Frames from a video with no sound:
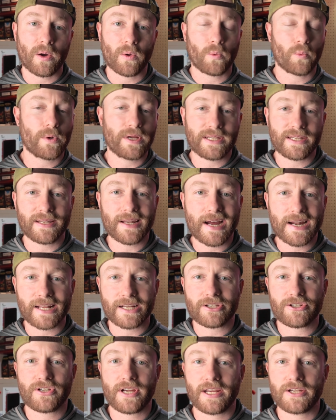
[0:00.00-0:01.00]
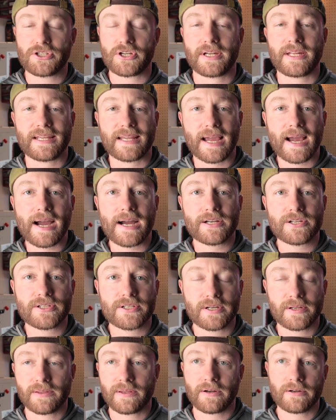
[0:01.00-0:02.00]
We did not exchange any
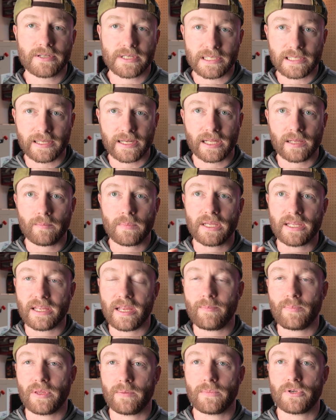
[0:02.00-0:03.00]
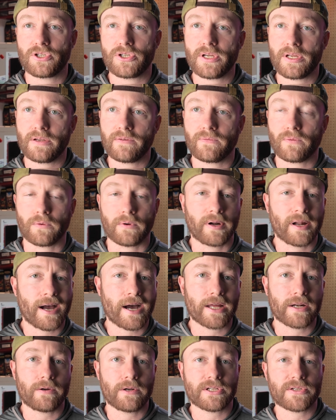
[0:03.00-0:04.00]
cash. They're just letting me keep the machine for an
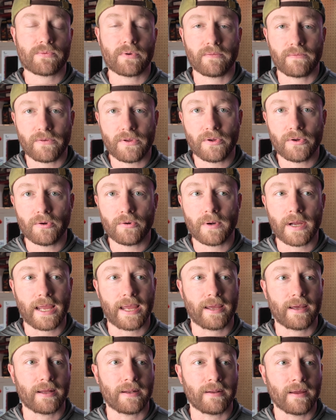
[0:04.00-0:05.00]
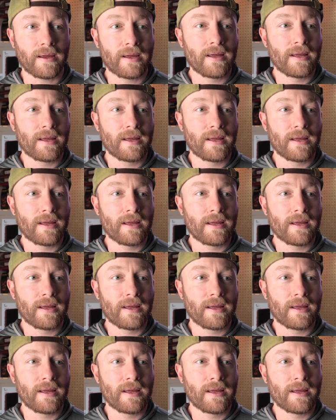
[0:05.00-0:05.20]
honest review, and